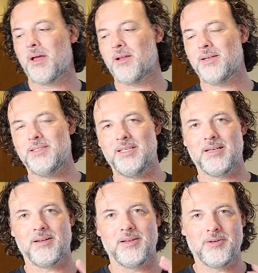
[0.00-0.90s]
I like to
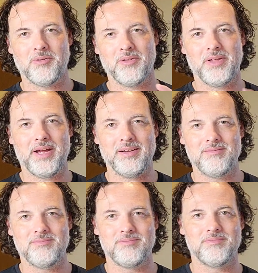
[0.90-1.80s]
get a little of that
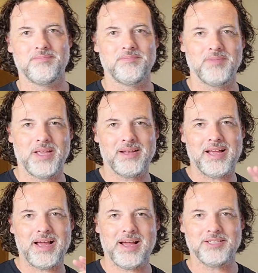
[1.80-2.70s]

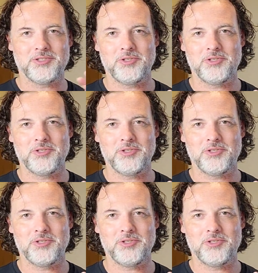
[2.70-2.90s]
ash